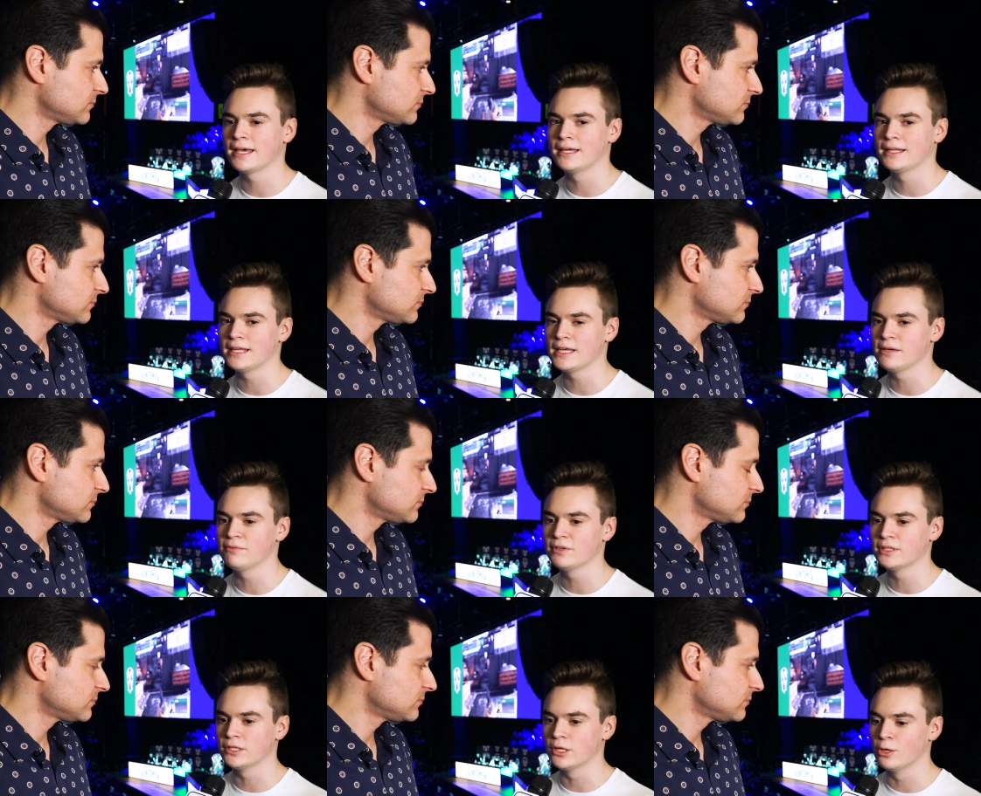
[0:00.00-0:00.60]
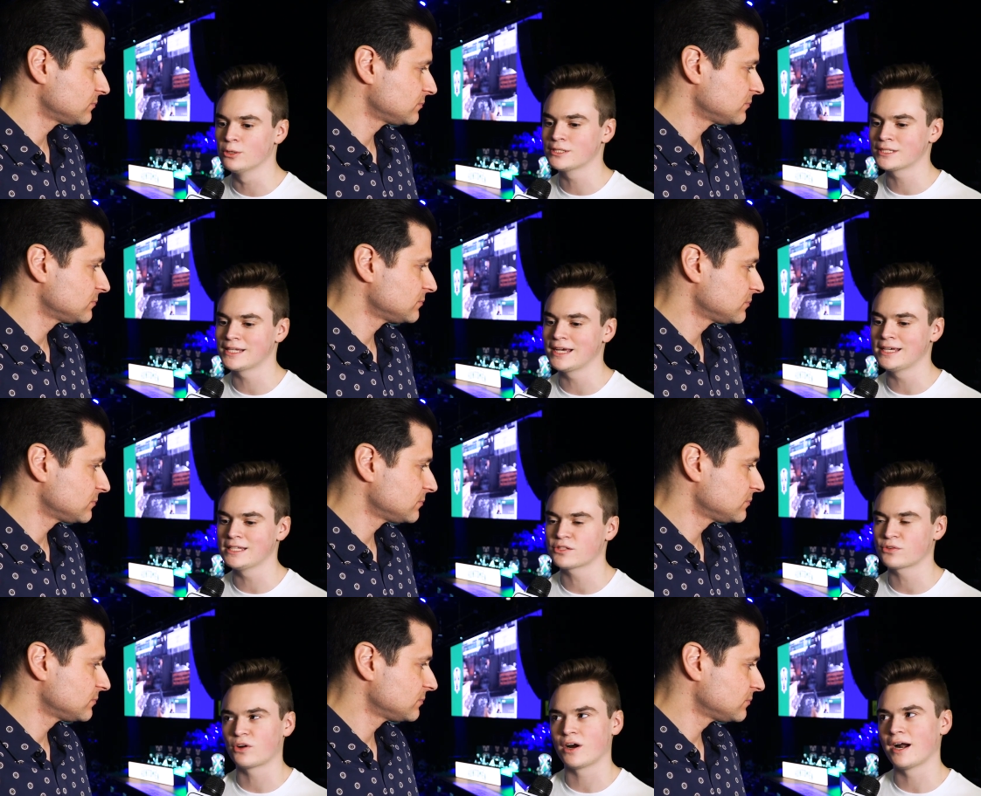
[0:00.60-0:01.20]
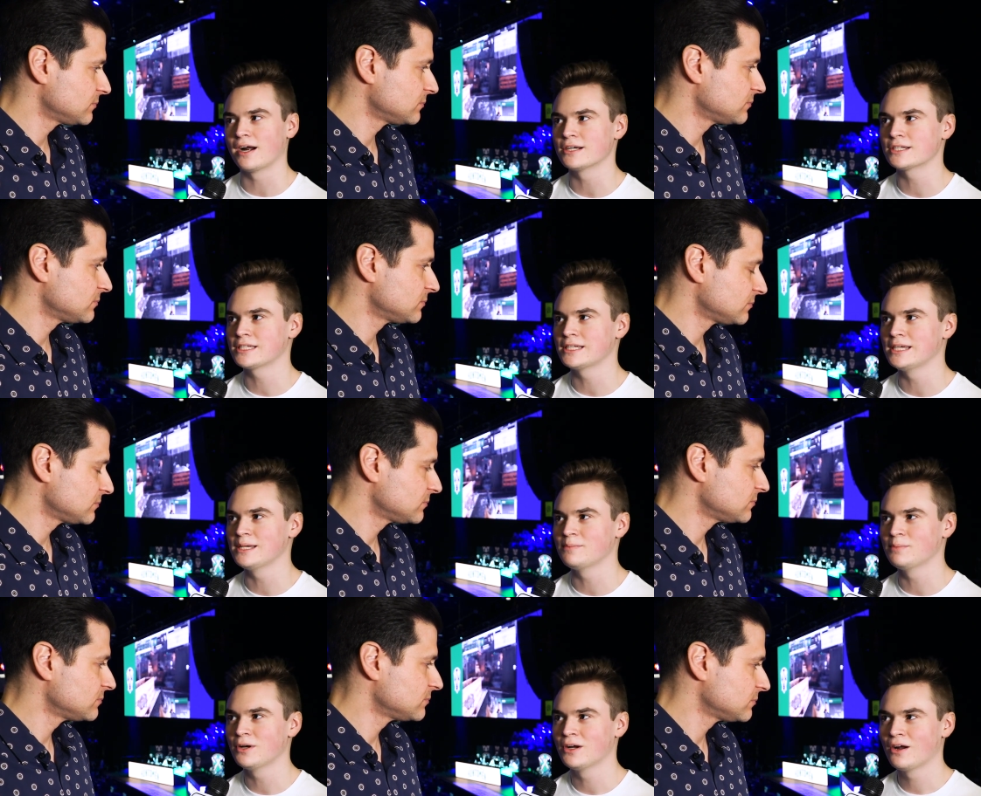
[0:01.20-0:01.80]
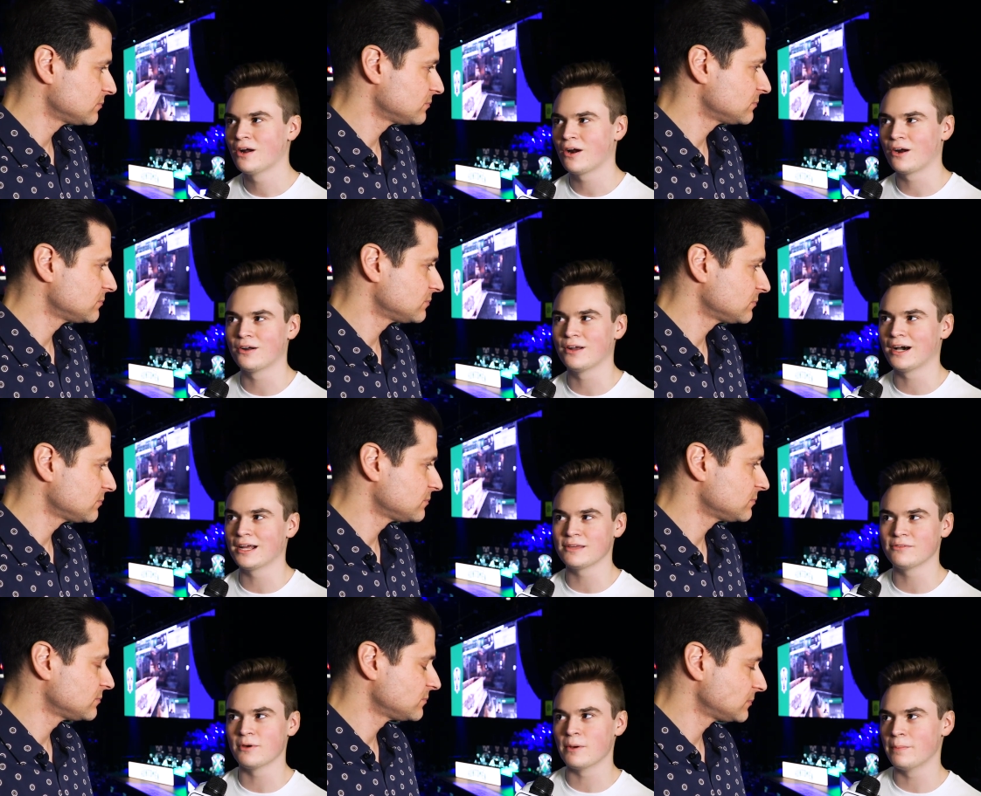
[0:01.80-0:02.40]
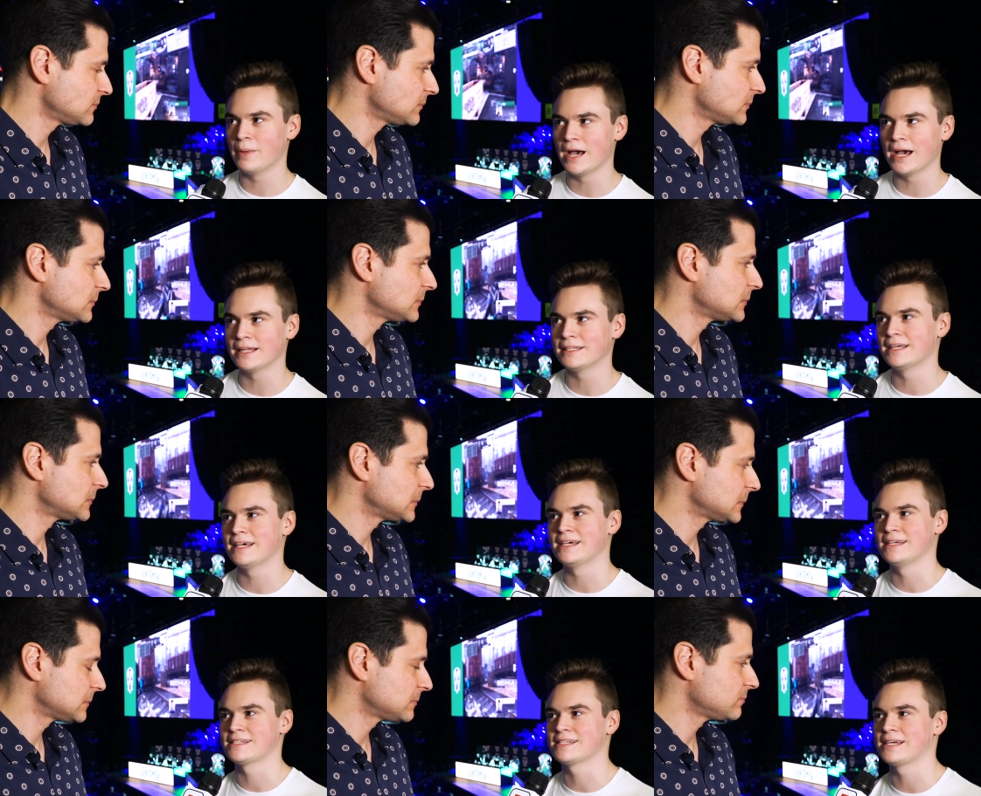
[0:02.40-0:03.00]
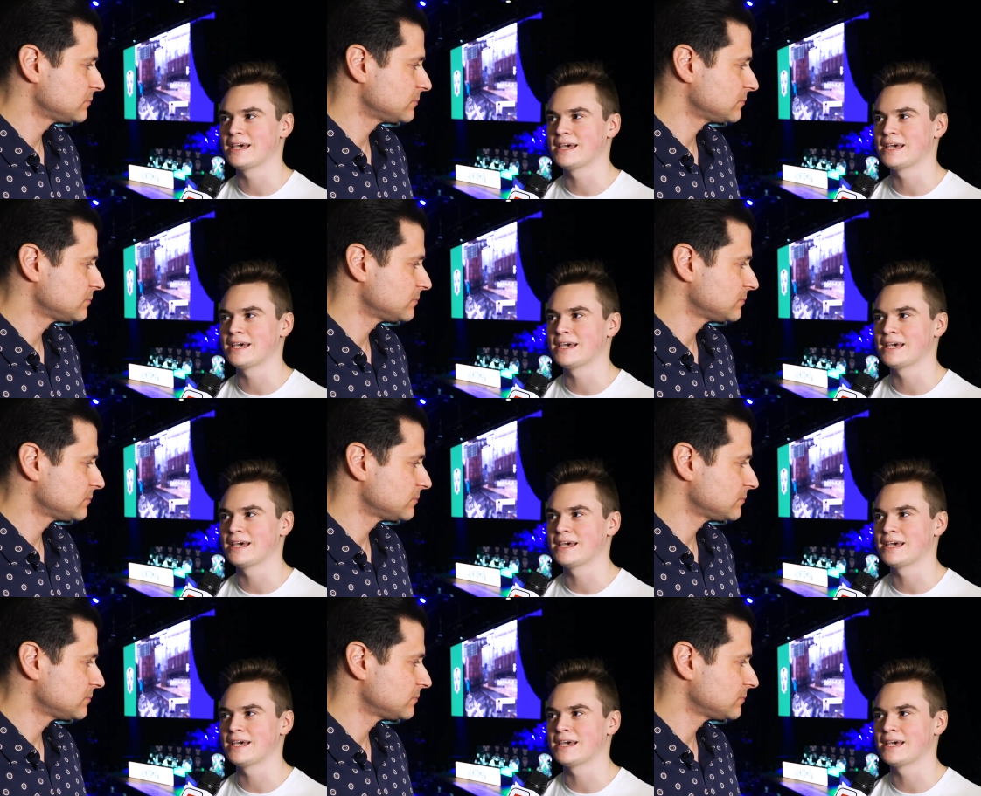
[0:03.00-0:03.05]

Speaker 1: and even those days for our team are not even bad days.